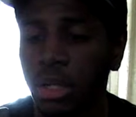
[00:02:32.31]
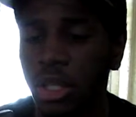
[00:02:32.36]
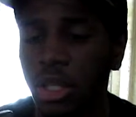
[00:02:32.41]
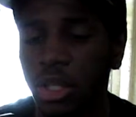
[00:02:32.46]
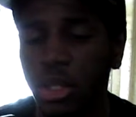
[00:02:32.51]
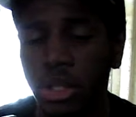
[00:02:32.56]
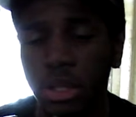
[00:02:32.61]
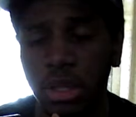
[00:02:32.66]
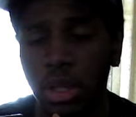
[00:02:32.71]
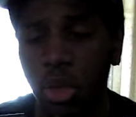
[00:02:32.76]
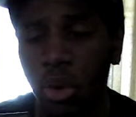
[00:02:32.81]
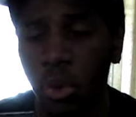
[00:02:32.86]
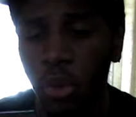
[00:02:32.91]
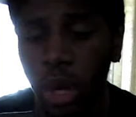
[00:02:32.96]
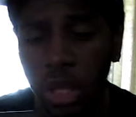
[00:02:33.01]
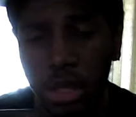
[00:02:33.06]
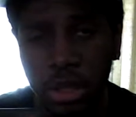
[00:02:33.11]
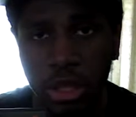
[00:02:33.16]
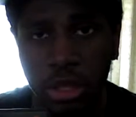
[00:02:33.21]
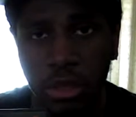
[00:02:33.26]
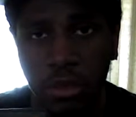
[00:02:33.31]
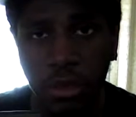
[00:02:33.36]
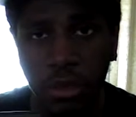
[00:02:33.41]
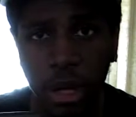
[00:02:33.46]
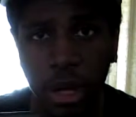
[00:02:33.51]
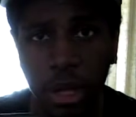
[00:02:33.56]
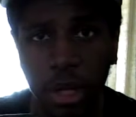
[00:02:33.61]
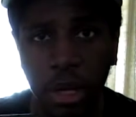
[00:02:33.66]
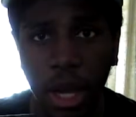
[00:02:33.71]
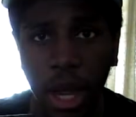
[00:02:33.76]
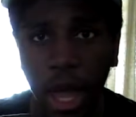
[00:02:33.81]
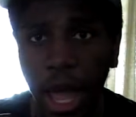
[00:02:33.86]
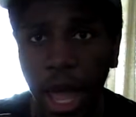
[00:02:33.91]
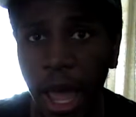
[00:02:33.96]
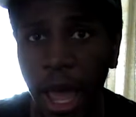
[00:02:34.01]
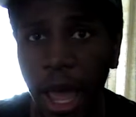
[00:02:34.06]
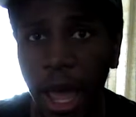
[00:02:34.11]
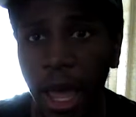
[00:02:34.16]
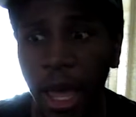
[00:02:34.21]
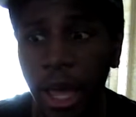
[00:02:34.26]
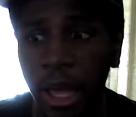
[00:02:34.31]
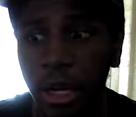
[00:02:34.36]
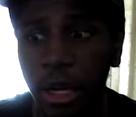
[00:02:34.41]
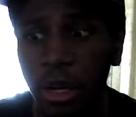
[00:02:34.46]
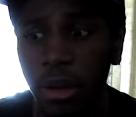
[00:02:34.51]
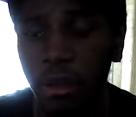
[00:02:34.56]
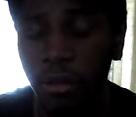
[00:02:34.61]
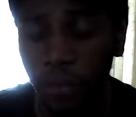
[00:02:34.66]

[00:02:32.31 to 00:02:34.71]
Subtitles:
This is a Craigslist find. I had